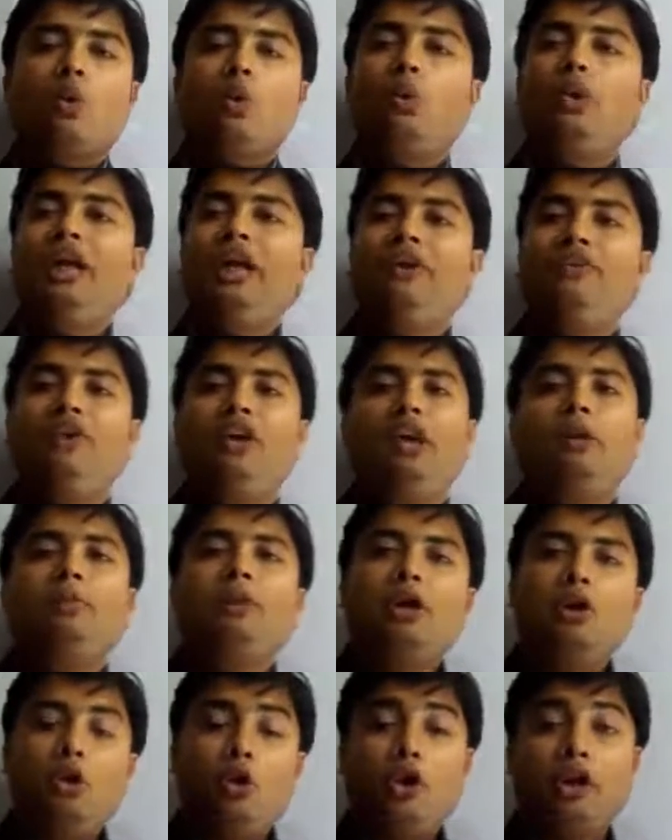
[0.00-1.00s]
We will
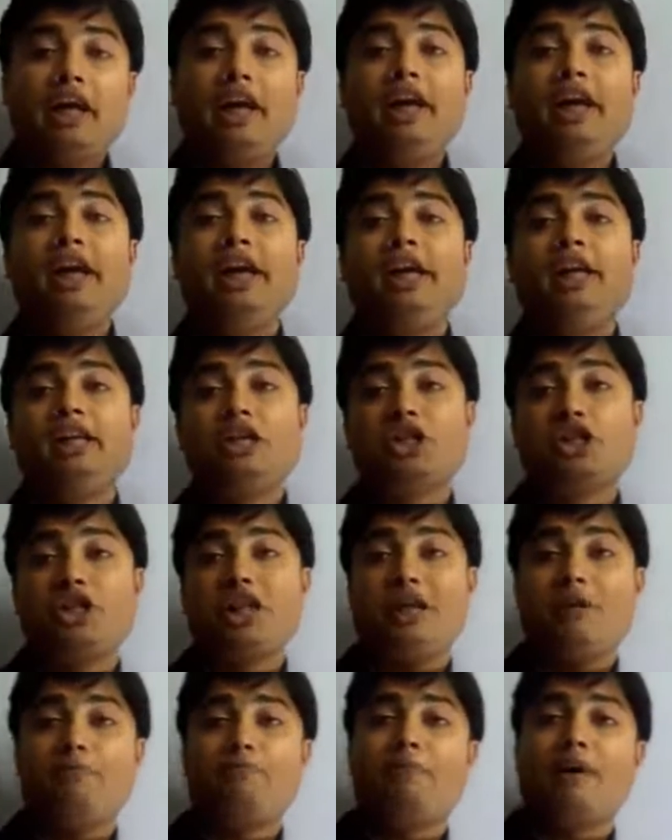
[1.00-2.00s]
be looking at
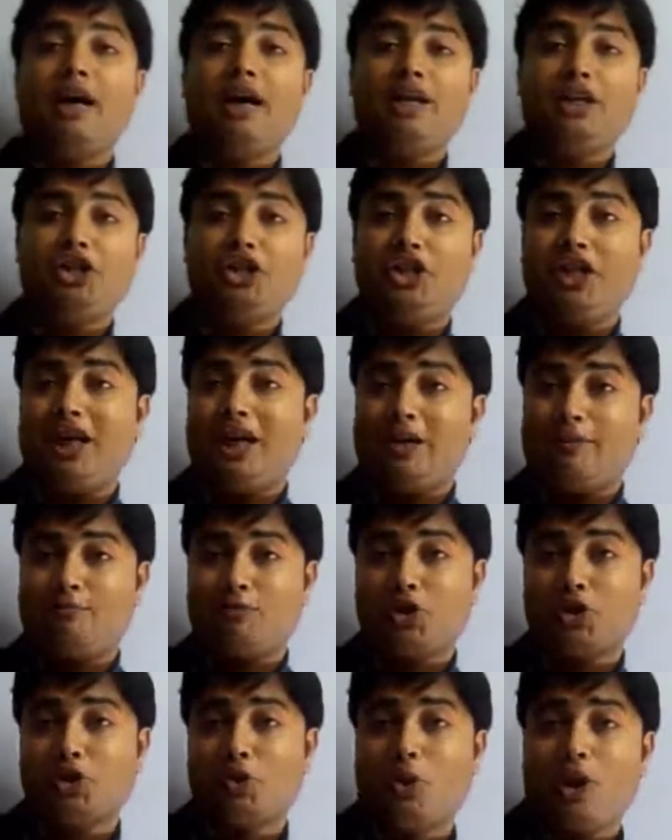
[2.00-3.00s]
step by step
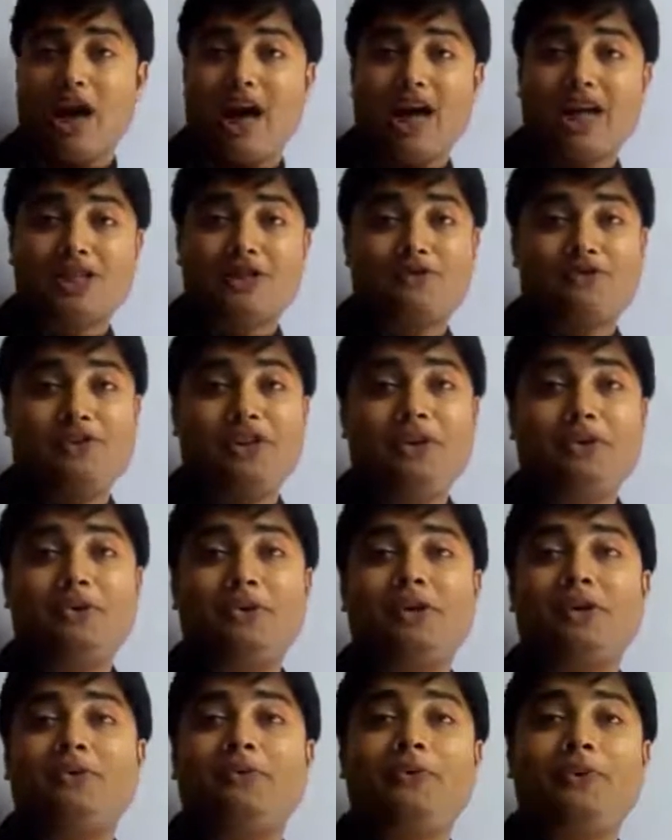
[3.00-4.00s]
so as we
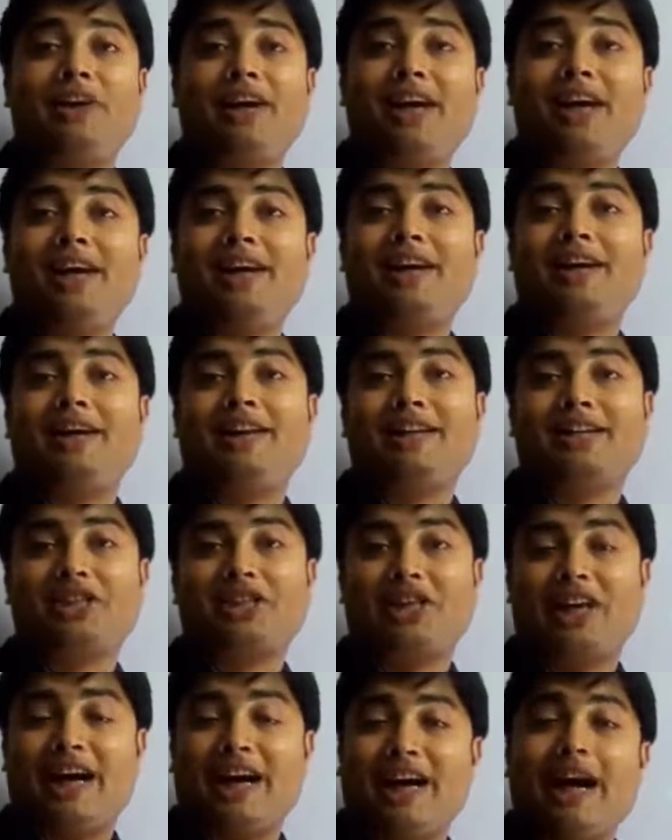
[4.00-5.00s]
could really
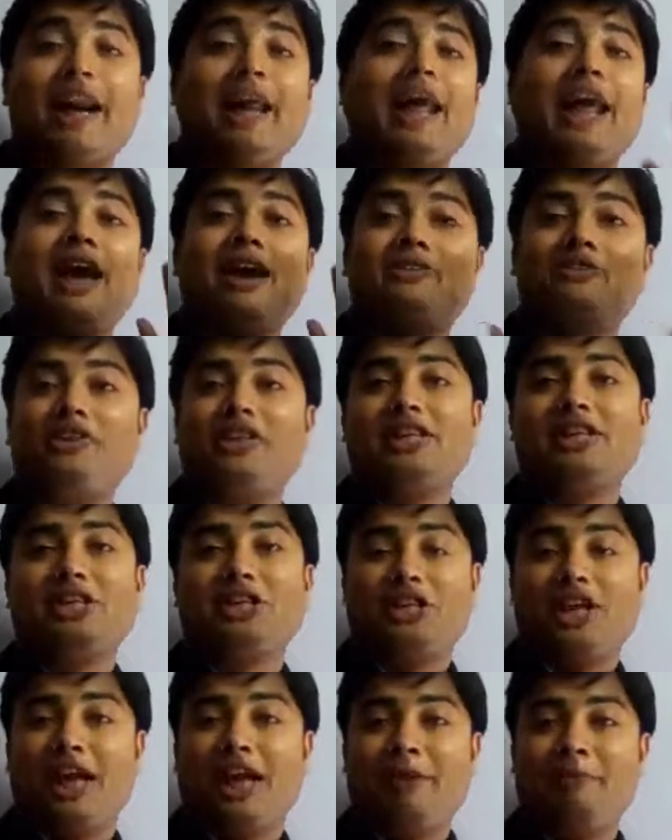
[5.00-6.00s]
understand at every
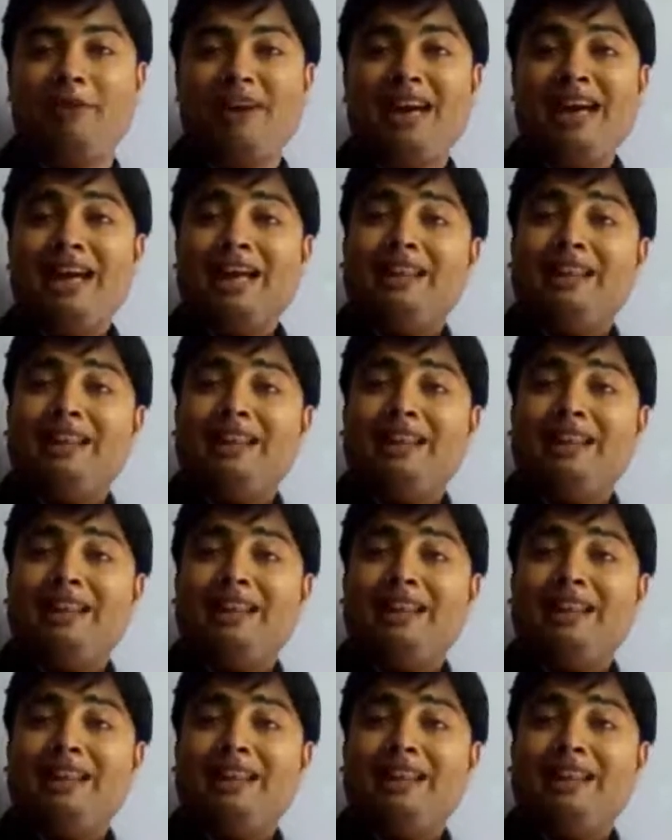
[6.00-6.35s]
step